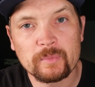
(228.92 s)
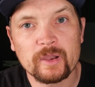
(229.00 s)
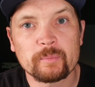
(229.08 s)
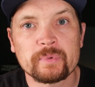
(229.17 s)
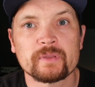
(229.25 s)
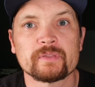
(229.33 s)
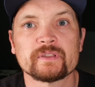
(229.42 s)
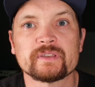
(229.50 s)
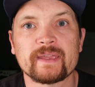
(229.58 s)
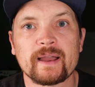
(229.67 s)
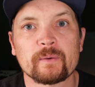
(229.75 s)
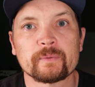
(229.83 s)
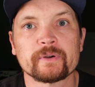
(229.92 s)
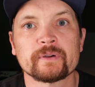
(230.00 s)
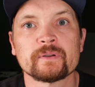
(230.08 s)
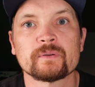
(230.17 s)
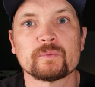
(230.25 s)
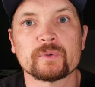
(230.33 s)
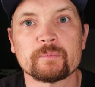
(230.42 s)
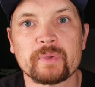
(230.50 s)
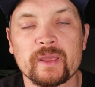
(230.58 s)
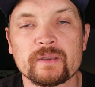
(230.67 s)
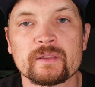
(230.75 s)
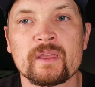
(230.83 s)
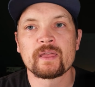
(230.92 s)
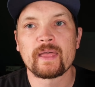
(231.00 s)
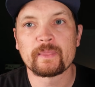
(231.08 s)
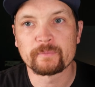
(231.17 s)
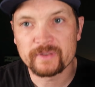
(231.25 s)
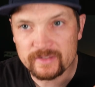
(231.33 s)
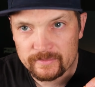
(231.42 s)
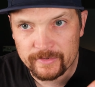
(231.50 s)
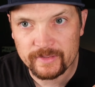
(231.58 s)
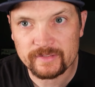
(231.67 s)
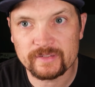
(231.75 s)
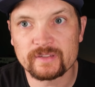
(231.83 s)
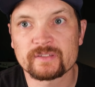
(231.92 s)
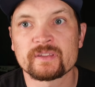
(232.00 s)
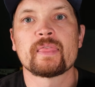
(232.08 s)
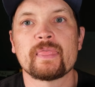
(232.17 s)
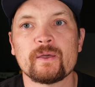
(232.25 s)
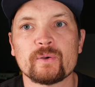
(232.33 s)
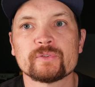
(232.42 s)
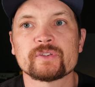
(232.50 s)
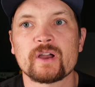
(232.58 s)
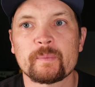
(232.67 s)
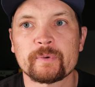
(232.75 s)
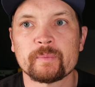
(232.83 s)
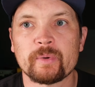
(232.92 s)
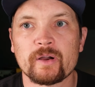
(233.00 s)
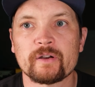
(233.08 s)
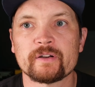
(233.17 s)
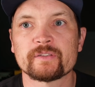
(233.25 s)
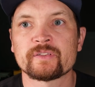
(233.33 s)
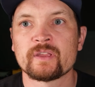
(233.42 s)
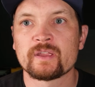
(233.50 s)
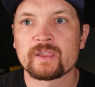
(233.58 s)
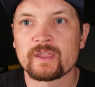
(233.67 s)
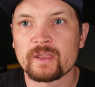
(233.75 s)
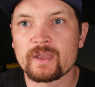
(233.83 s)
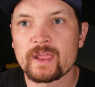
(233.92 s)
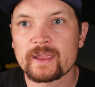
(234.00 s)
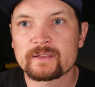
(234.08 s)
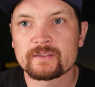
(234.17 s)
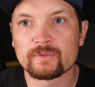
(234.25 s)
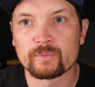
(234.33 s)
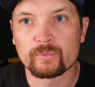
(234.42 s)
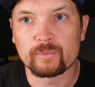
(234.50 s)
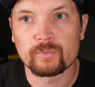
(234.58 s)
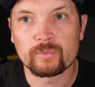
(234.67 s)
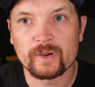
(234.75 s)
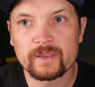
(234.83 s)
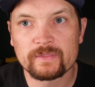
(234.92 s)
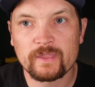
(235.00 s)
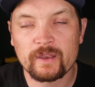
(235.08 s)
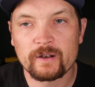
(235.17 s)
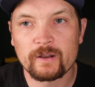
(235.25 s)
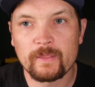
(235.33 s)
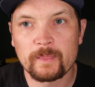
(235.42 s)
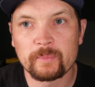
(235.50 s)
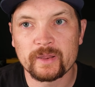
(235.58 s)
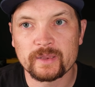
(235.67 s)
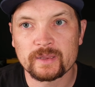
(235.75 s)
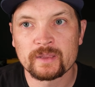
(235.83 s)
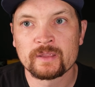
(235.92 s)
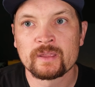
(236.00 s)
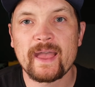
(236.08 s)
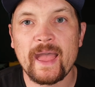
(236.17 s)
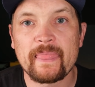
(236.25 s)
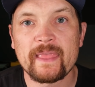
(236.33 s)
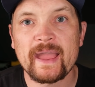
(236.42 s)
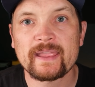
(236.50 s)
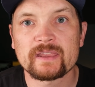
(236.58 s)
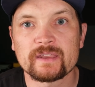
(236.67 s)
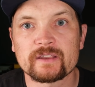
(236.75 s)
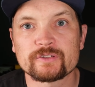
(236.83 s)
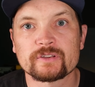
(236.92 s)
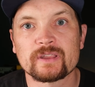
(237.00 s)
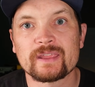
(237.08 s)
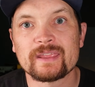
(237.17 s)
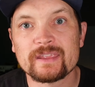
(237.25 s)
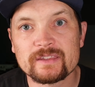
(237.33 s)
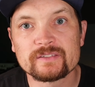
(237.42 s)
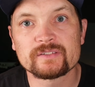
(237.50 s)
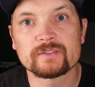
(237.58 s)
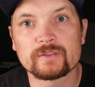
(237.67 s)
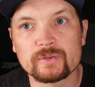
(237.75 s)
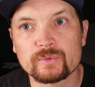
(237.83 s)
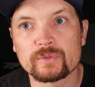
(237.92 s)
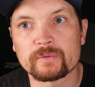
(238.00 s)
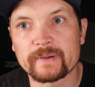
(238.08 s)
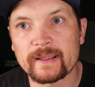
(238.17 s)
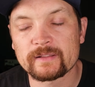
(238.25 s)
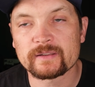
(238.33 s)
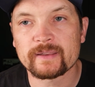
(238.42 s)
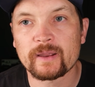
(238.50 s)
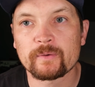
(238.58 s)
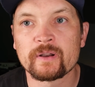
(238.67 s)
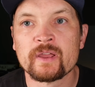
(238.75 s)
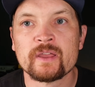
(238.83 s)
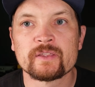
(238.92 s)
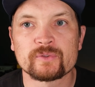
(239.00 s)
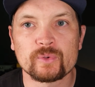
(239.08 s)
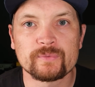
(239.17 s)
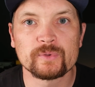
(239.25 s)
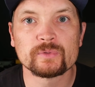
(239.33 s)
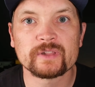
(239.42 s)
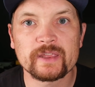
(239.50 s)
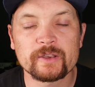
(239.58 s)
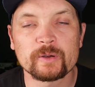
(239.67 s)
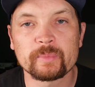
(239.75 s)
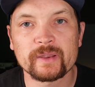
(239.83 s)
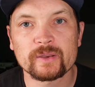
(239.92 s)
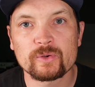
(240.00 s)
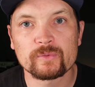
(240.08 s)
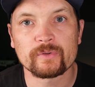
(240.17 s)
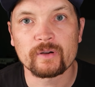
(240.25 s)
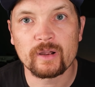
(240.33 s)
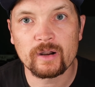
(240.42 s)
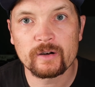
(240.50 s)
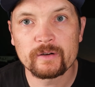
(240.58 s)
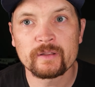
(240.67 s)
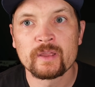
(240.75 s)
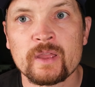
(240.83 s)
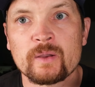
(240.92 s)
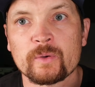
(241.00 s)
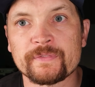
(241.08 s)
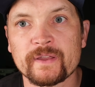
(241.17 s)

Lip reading: up, the tower would bend. And the reason for this is those upper bars connect right there on the bike, and that connection is to the rally tower. So if you lay your bike over hard, what